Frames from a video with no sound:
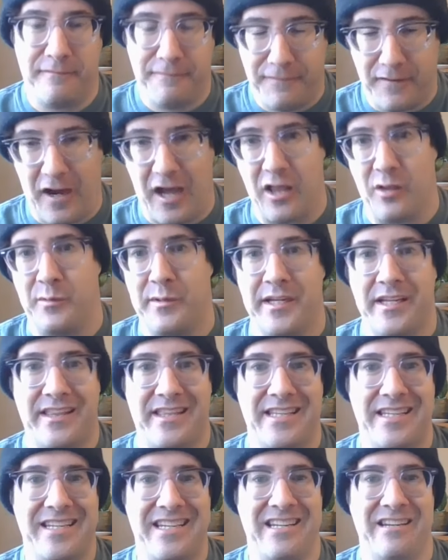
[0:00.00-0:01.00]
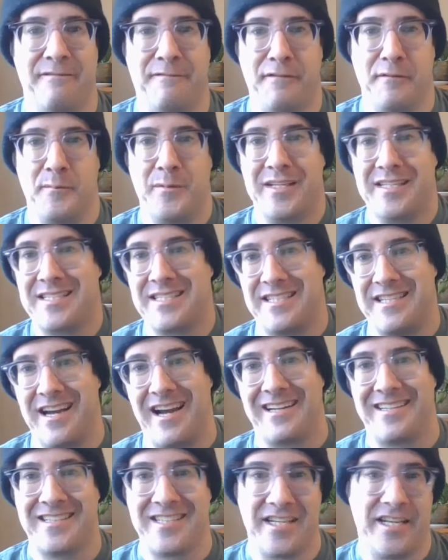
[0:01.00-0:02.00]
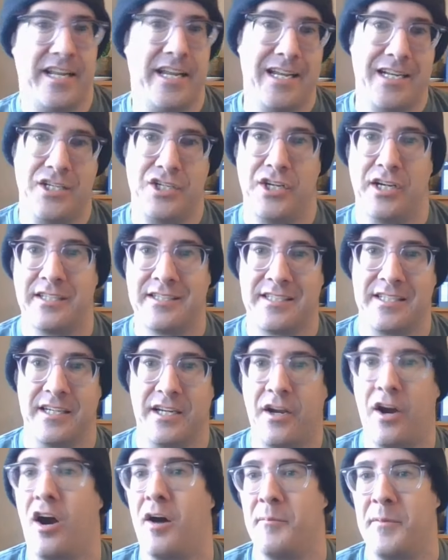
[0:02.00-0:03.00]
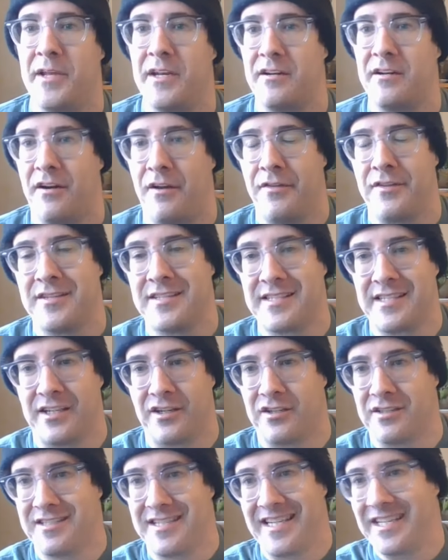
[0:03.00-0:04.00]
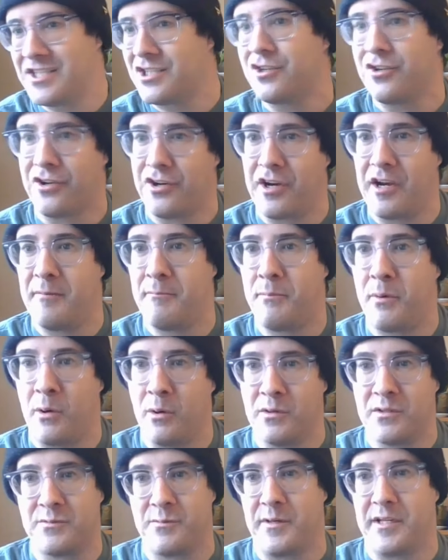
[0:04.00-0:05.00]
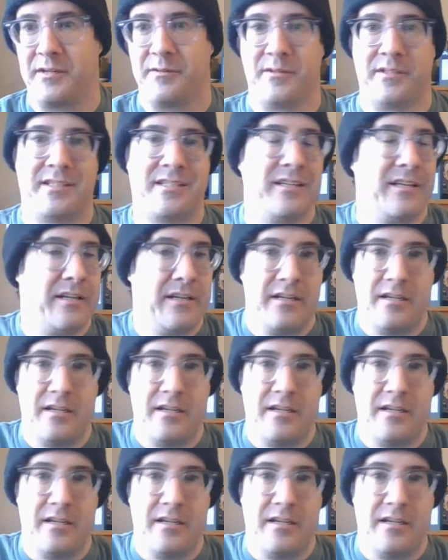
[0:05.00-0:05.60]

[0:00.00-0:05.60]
following the infamous "Not Today, Justin" comment on the singer's Instagram post when he was